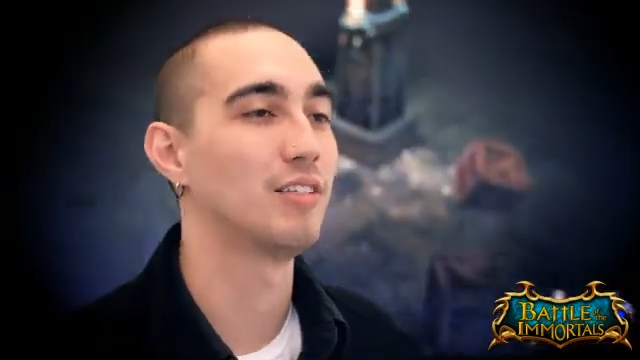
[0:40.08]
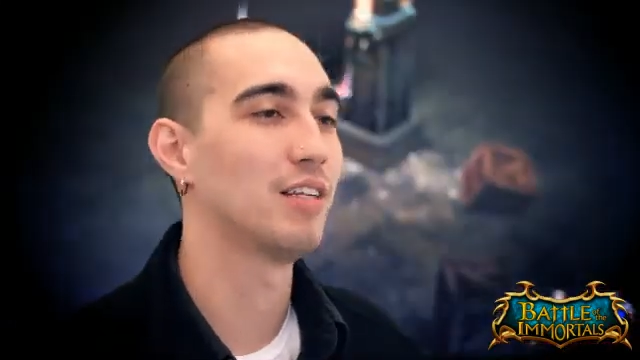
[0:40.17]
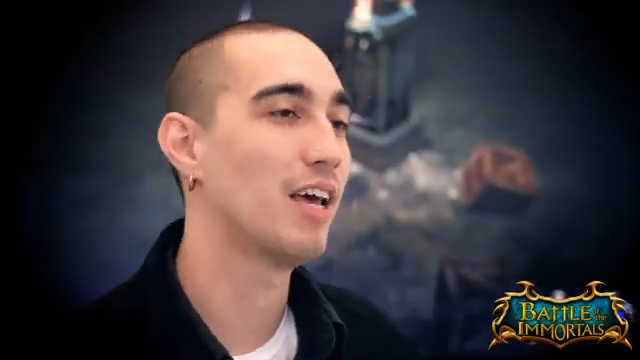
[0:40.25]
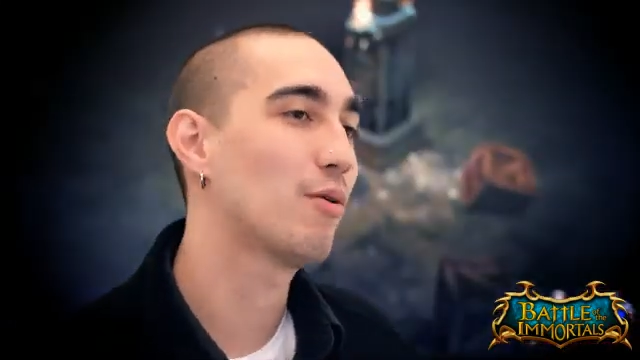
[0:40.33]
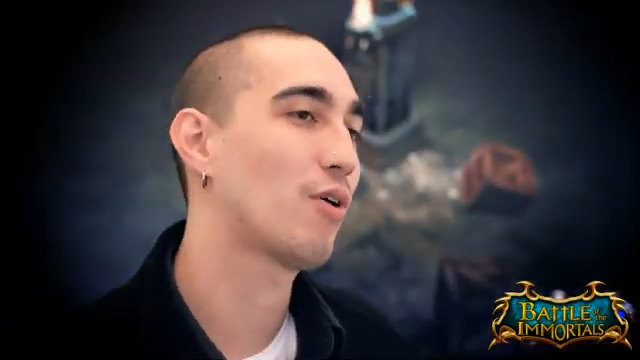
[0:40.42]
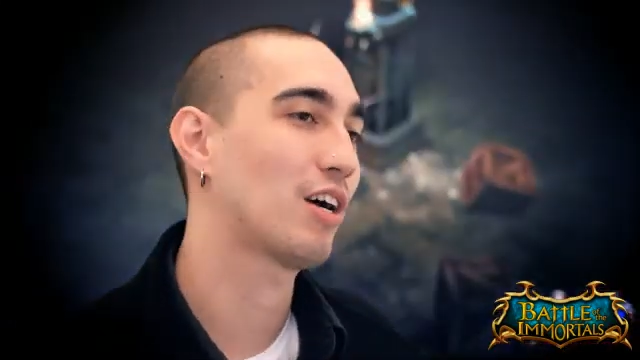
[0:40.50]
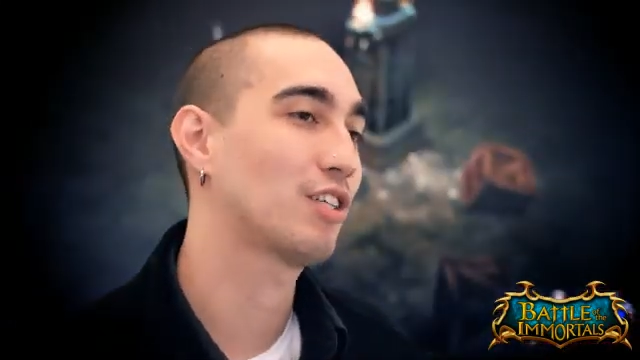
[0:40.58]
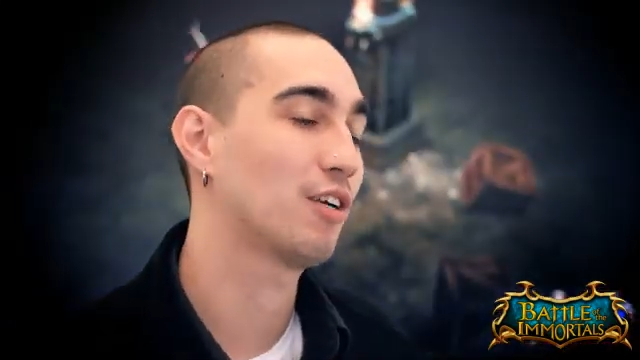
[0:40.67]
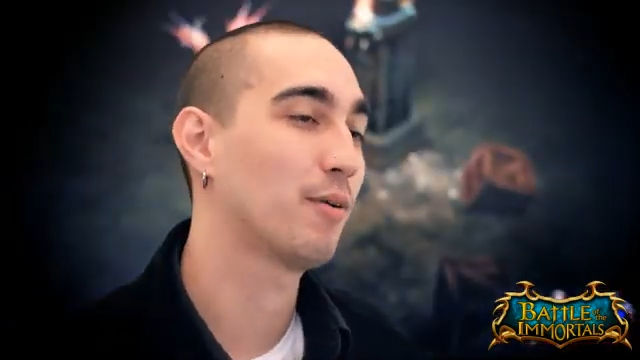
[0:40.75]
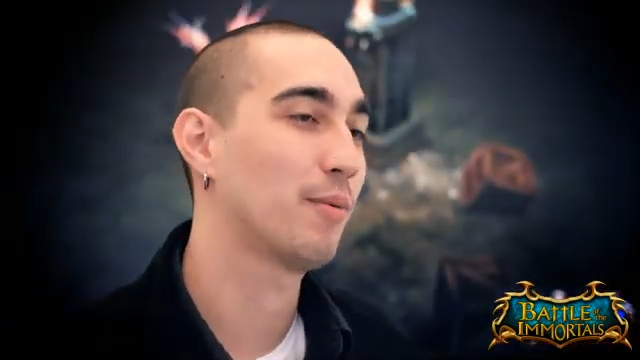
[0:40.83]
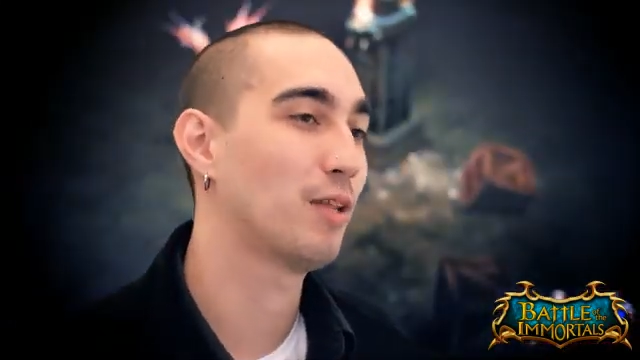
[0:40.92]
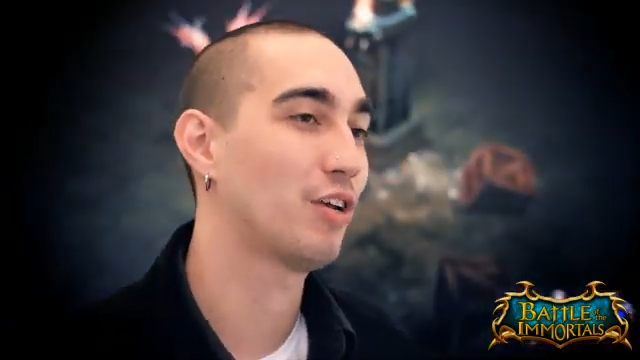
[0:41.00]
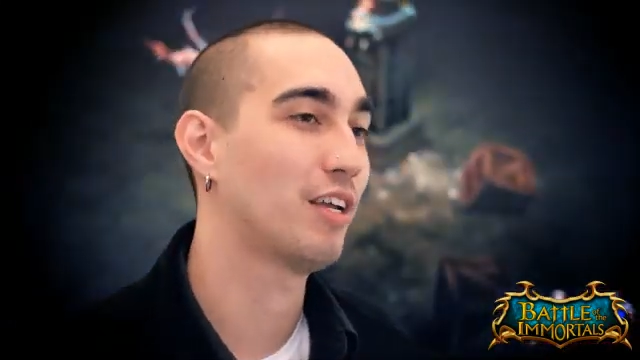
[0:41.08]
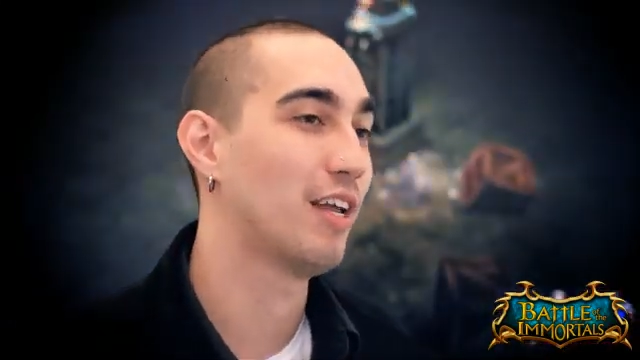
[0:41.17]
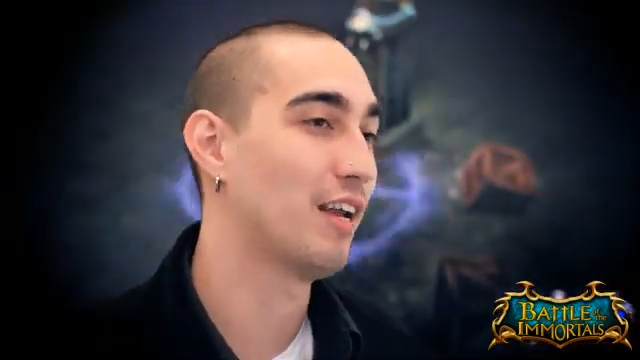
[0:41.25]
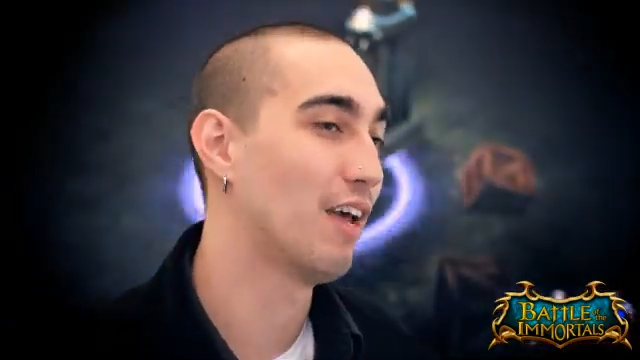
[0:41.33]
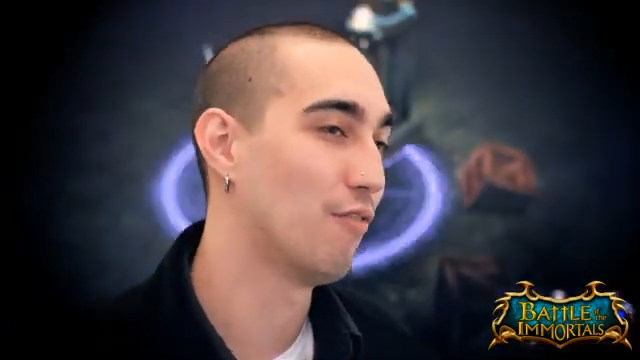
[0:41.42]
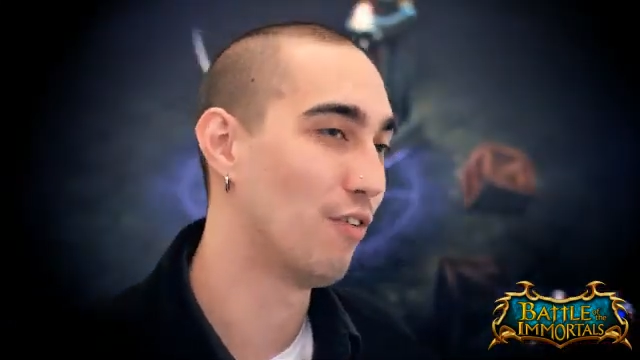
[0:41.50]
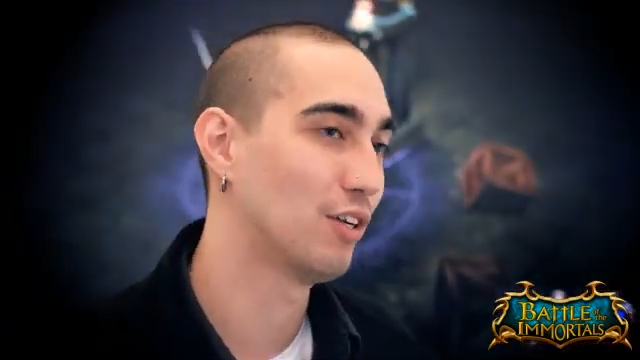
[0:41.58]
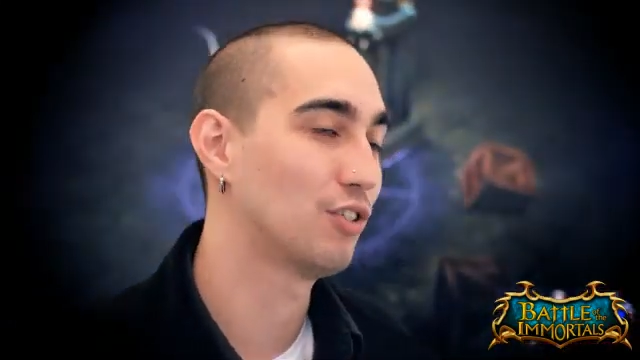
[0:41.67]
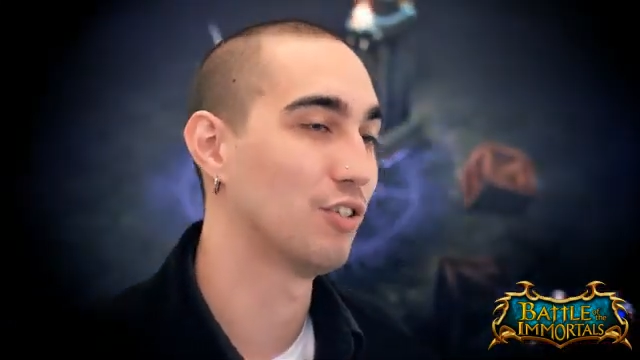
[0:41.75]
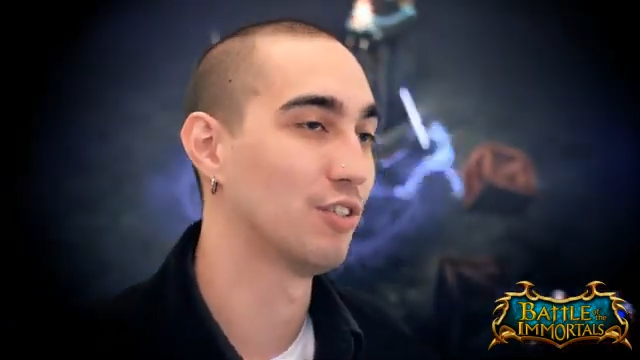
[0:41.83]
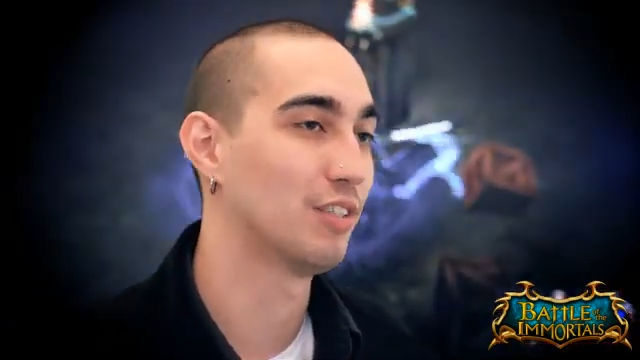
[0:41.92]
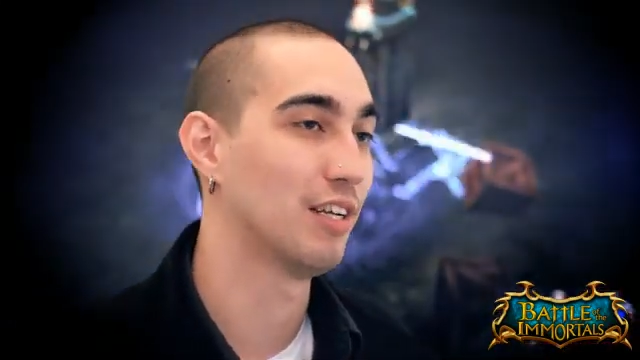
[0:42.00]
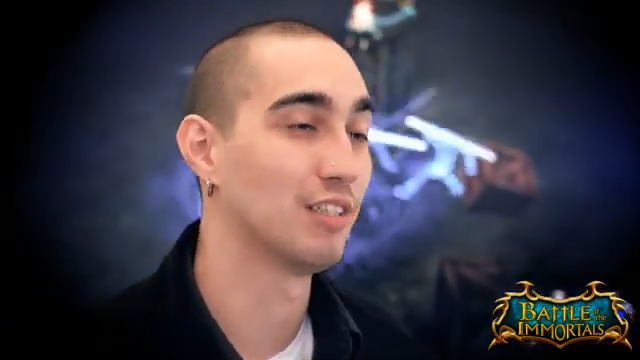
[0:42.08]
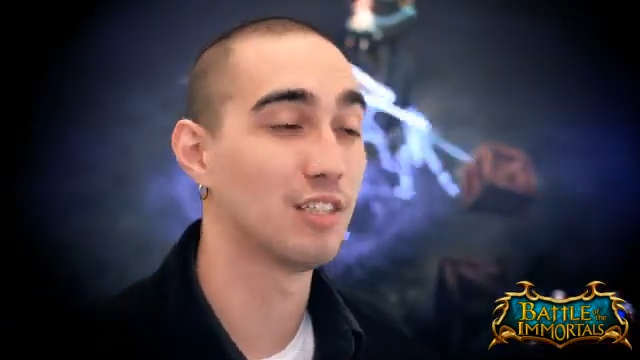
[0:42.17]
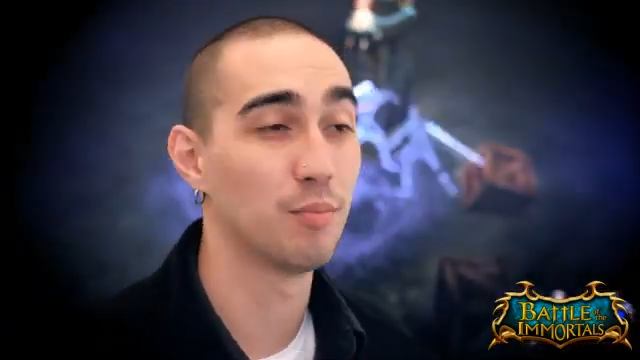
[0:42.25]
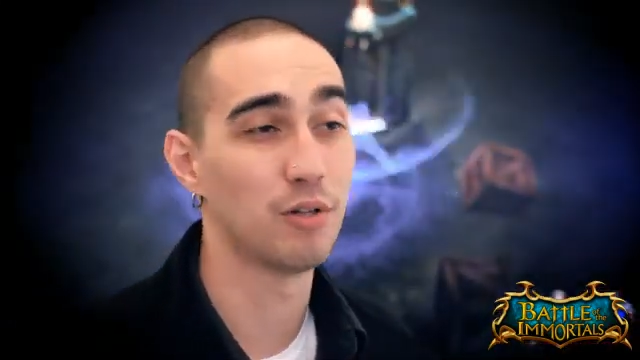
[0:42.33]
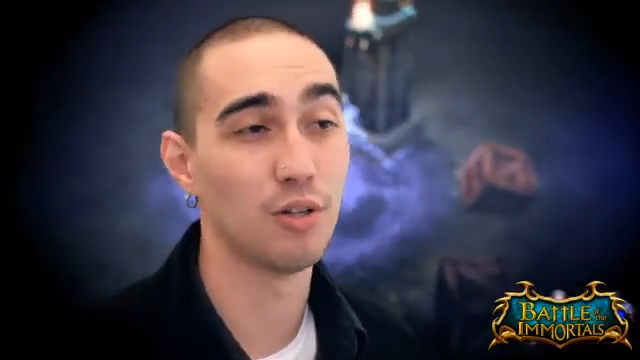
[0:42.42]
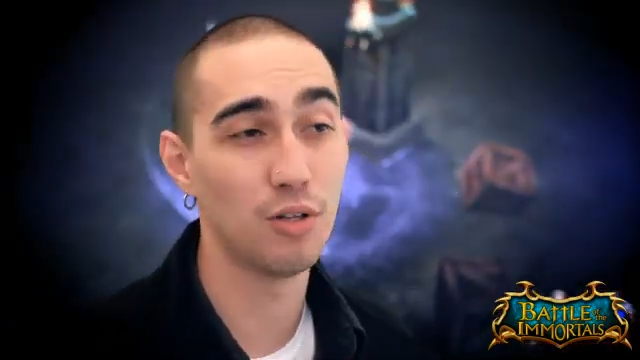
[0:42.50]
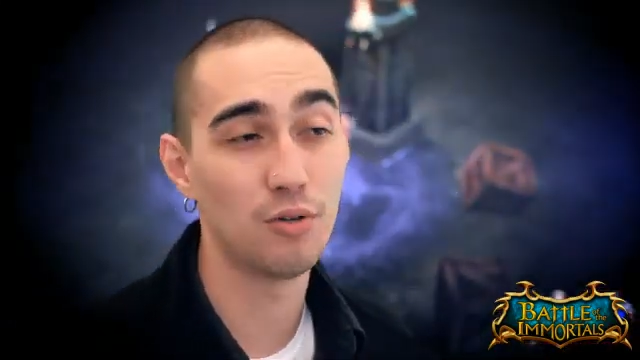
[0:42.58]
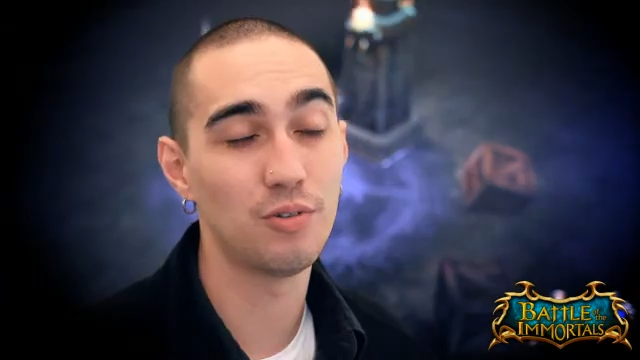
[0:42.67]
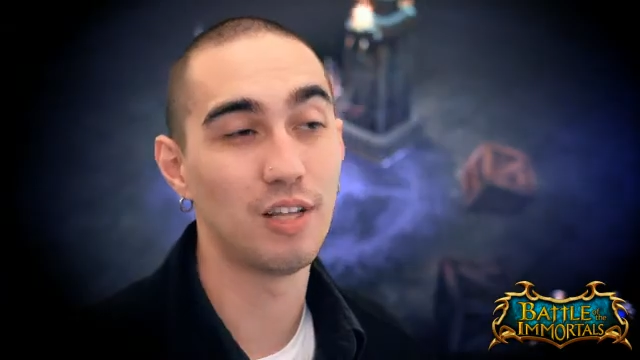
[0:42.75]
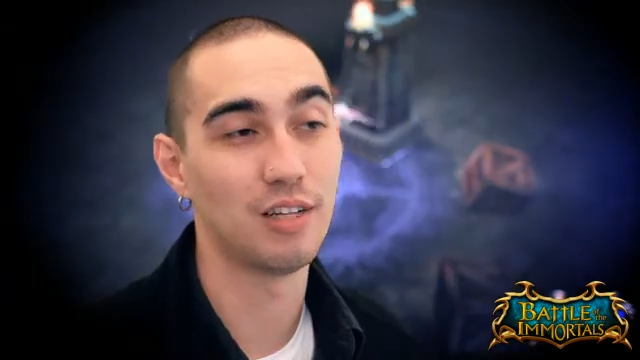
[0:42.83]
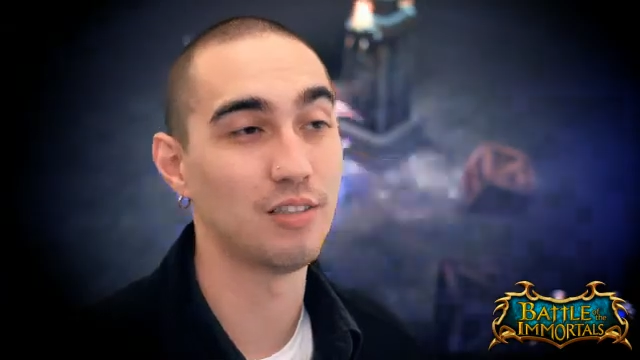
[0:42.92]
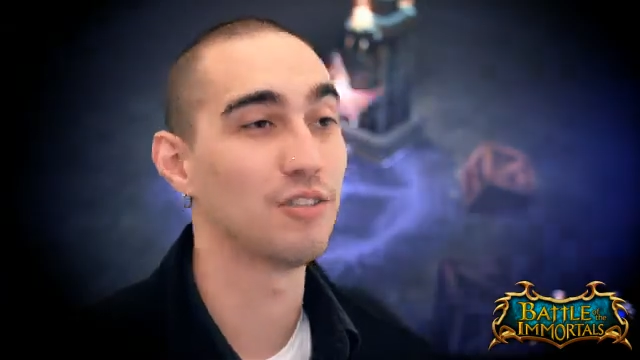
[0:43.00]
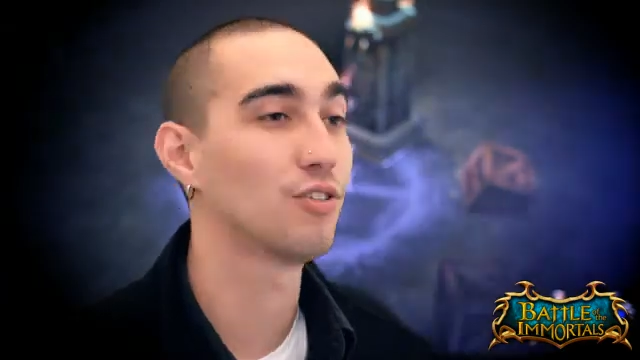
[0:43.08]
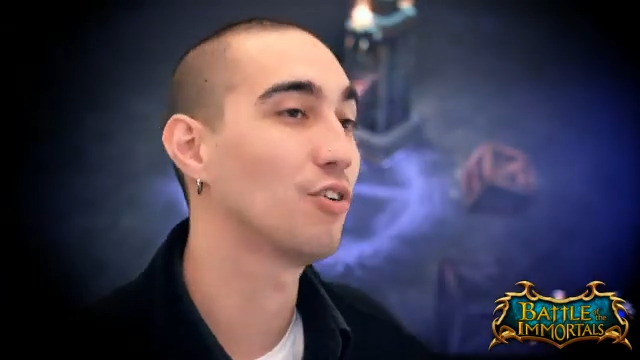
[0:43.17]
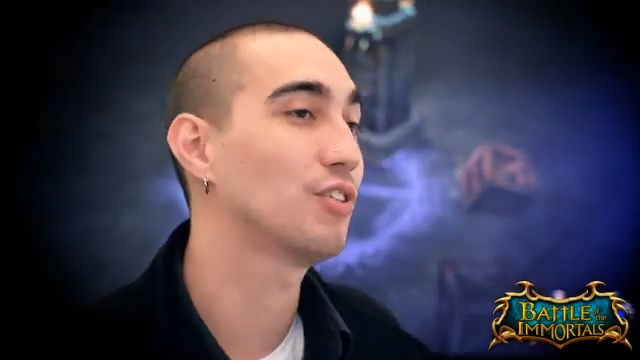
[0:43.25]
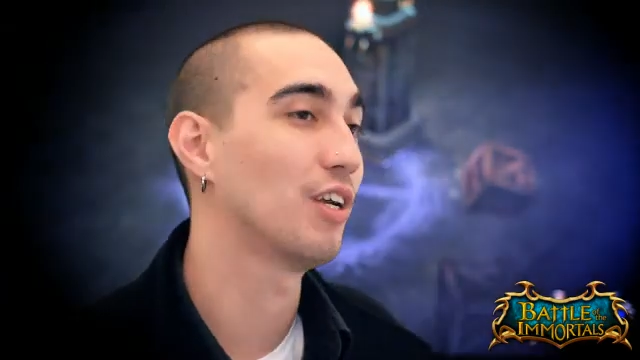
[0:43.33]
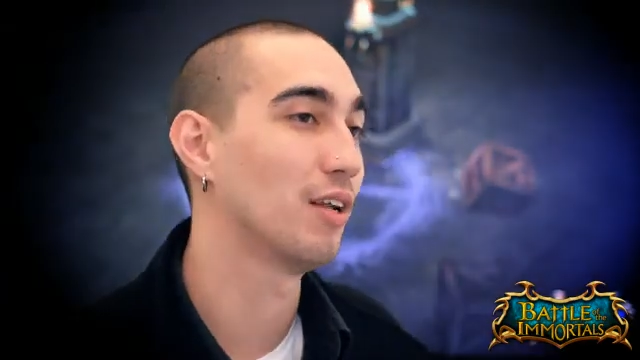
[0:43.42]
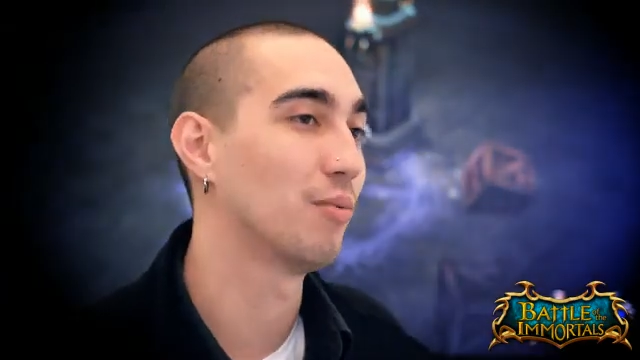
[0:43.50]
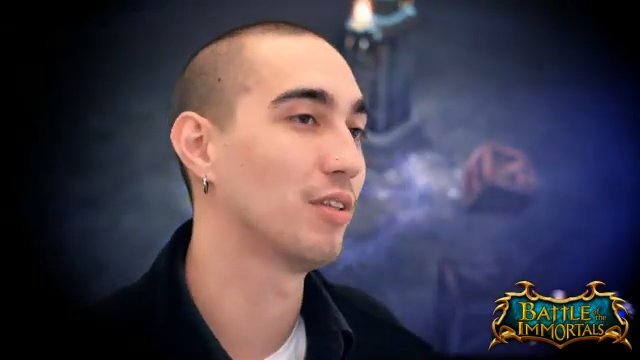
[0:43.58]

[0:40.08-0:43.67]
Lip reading: today we're actually going to be looking at adventures and some of the loot that's associated with